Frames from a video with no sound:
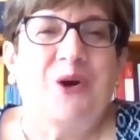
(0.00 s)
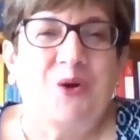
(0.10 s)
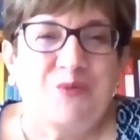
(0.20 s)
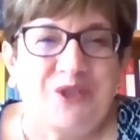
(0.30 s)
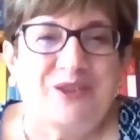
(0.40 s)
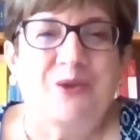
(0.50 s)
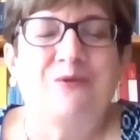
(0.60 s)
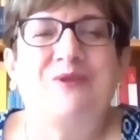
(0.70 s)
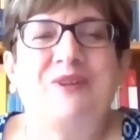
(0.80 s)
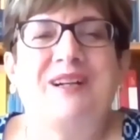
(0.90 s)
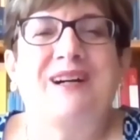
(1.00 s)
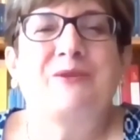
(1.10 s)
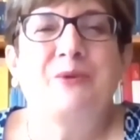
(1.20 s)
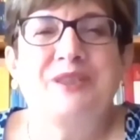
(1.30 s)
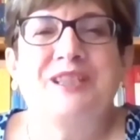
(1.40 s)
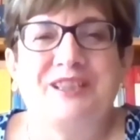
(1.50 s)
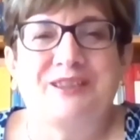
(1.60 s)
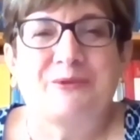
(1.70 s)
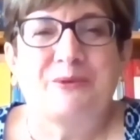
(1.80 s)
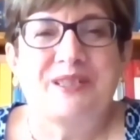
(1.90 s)
object of great
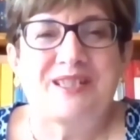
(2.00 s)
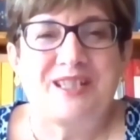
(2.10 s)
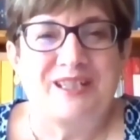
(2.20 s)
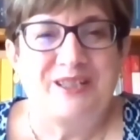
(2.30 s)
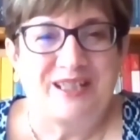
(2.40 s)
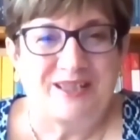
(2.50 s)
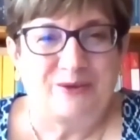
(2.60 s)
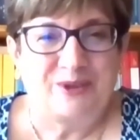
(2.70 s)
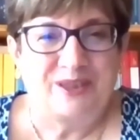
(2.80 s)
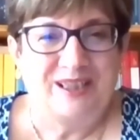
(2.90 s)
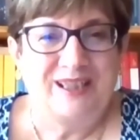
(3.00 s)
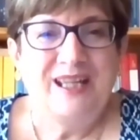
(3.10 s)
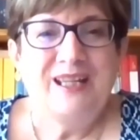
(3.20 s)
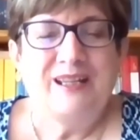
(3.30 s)
interest yesterday